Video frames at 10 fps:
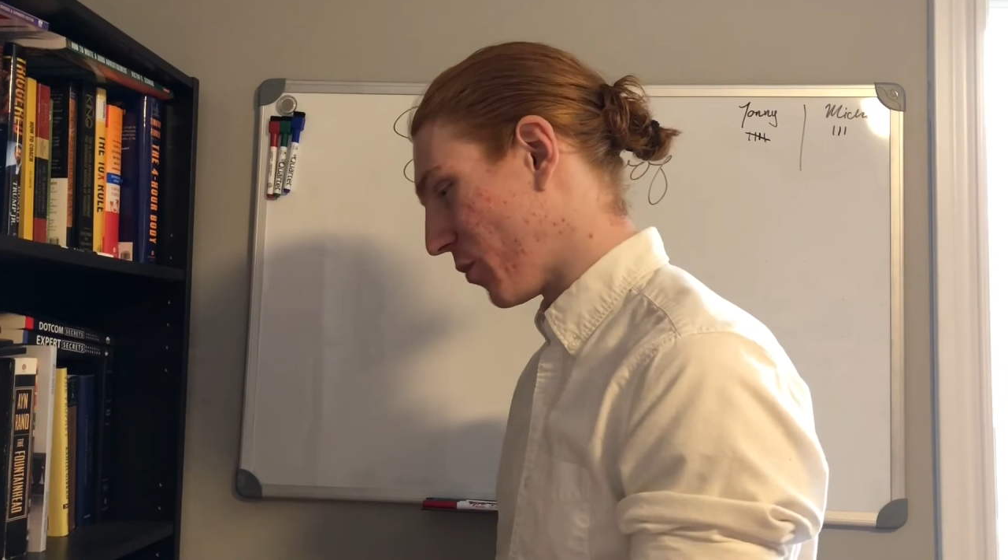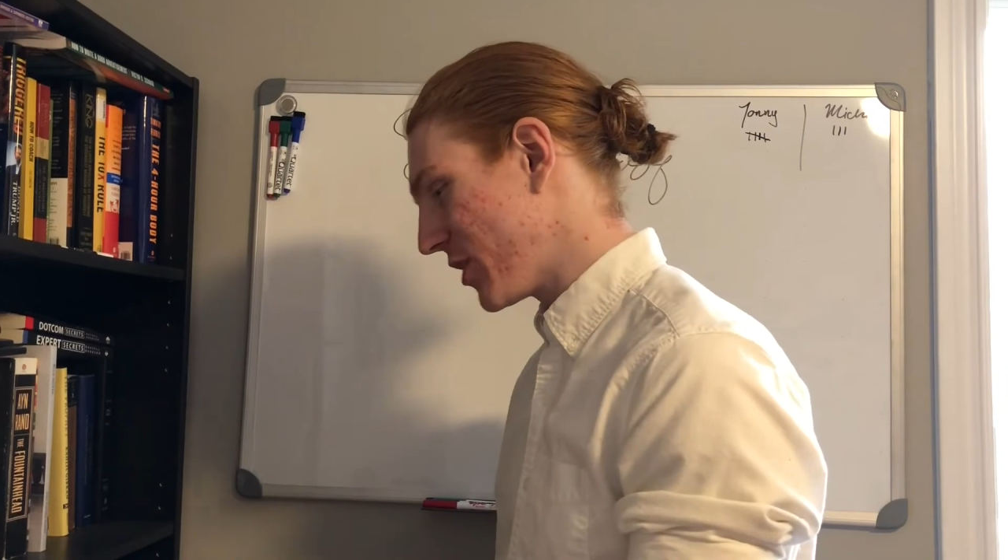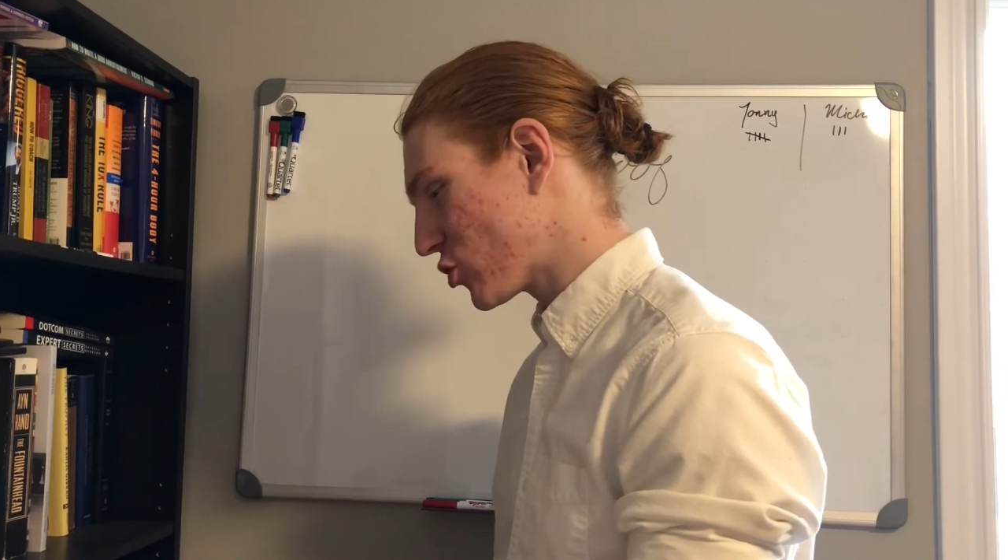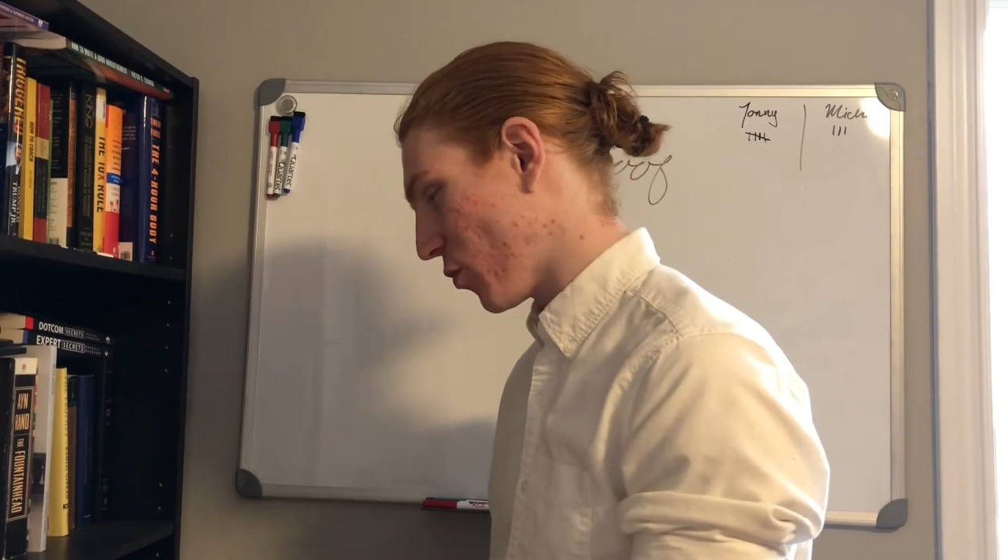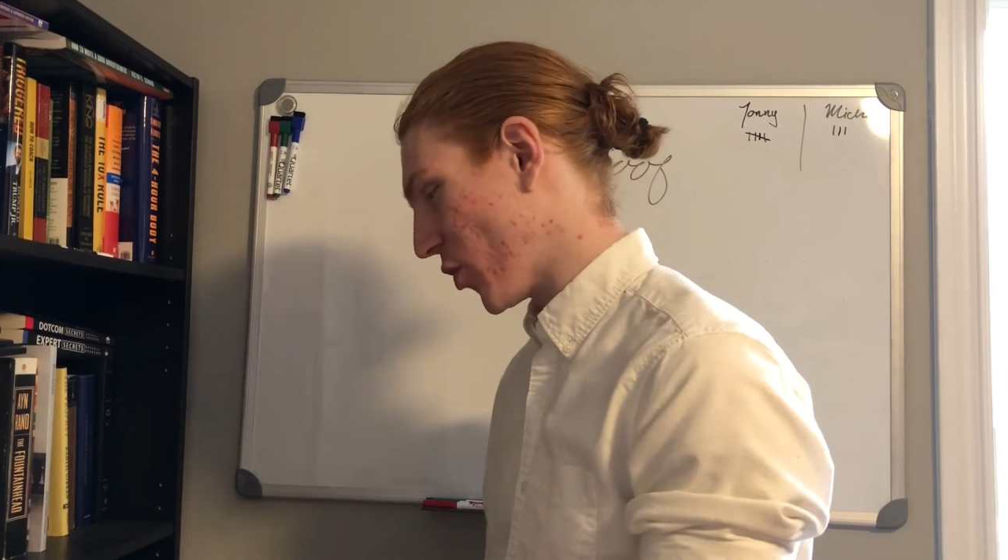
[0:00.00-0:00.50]

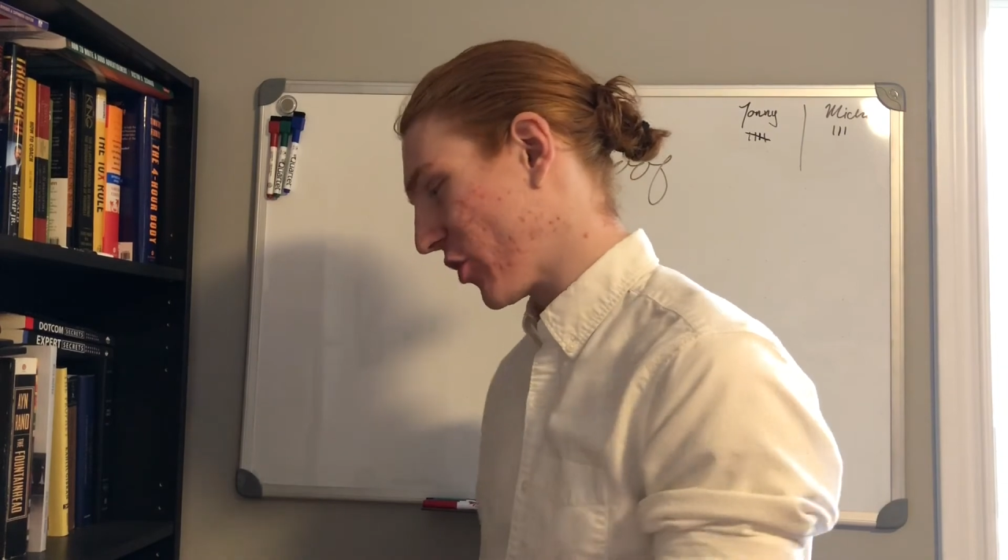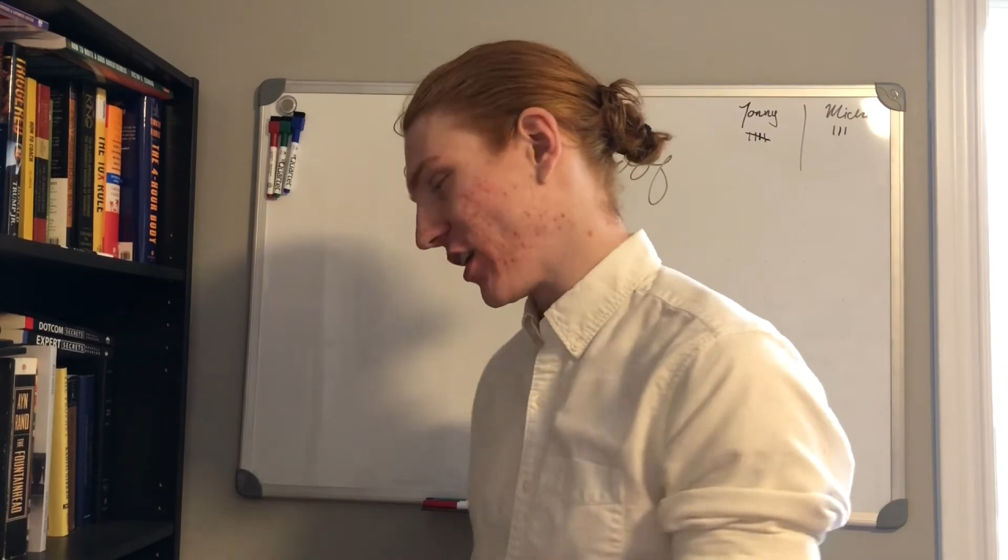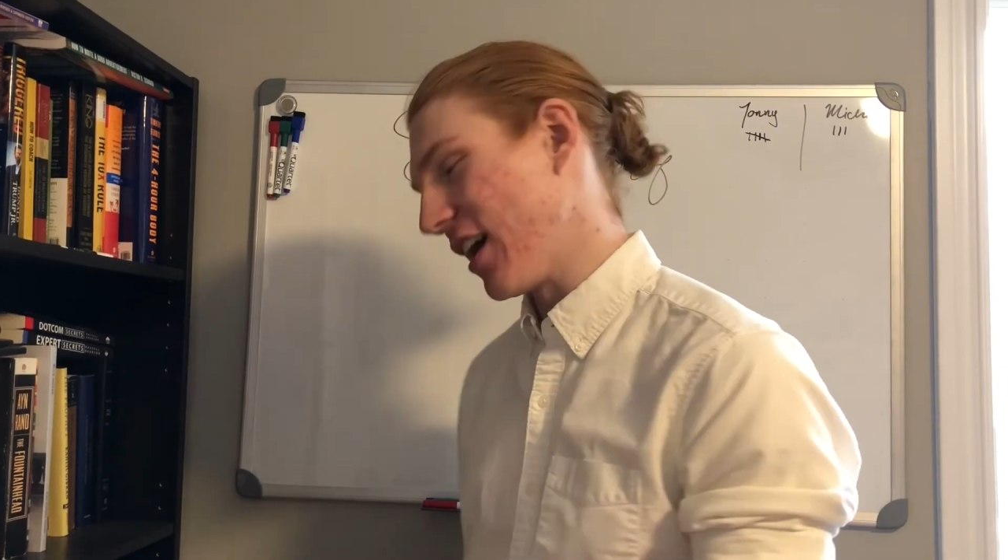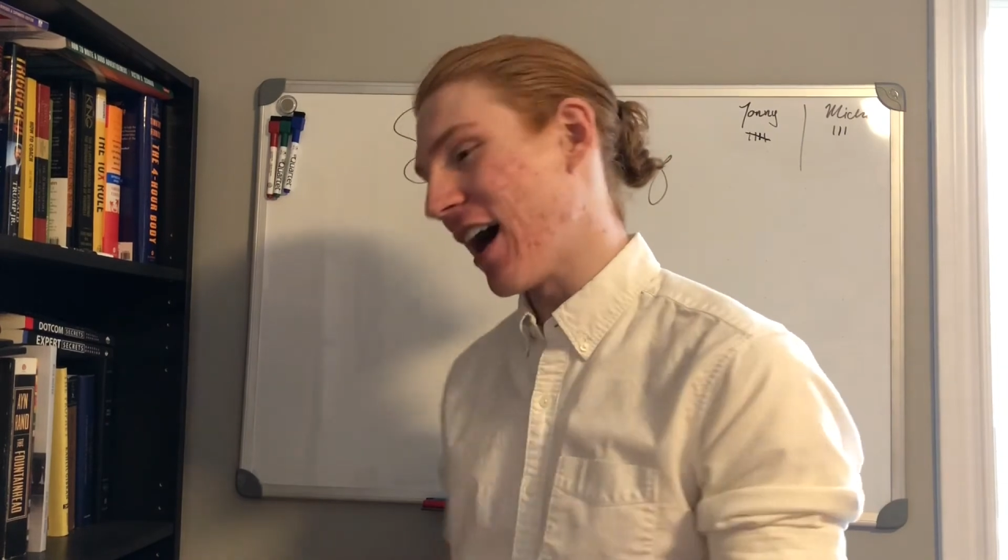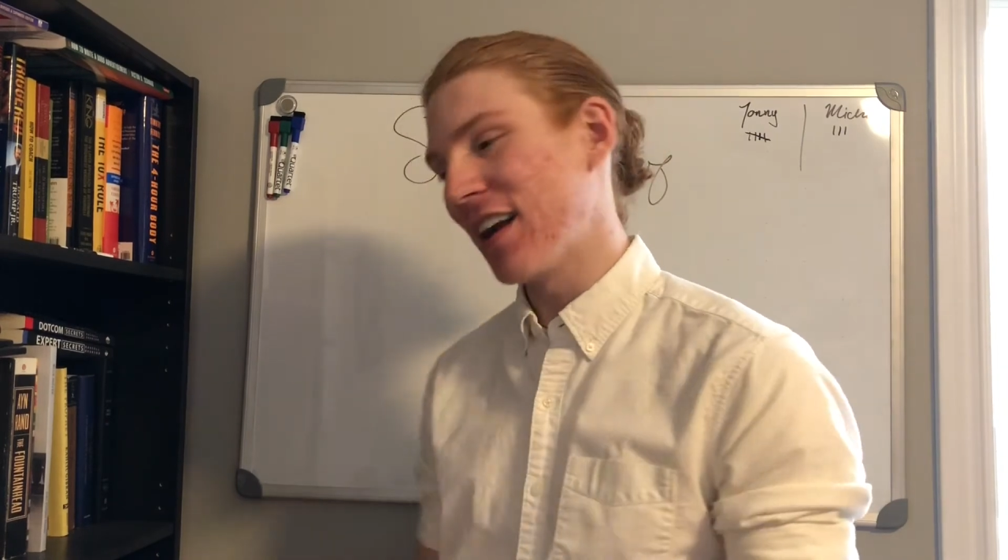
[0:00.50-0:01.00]
picture book that he
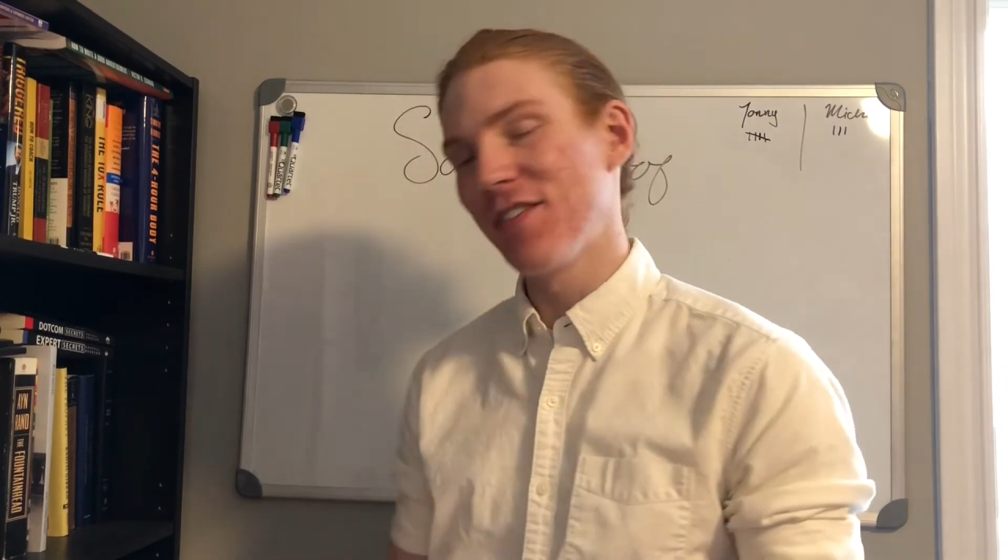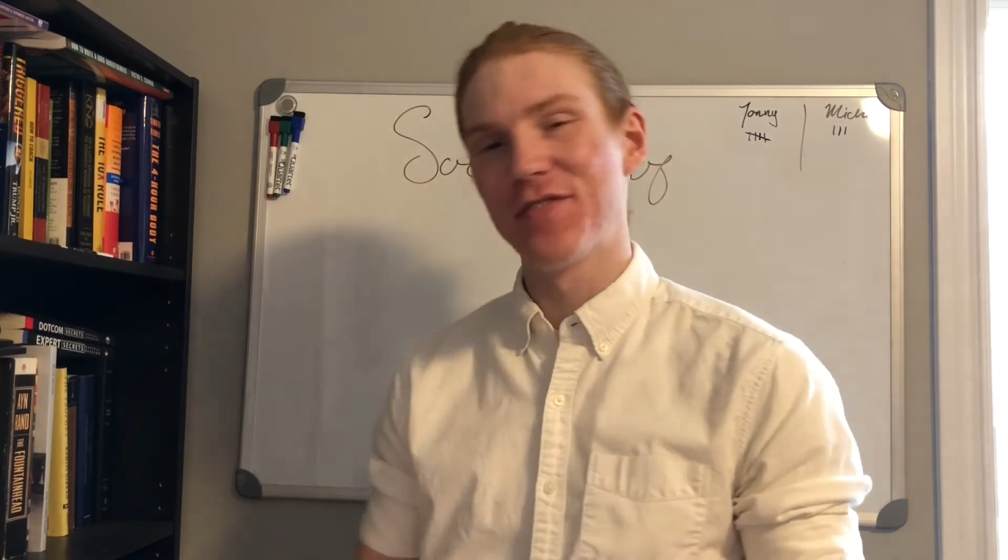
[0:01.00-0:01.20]
had,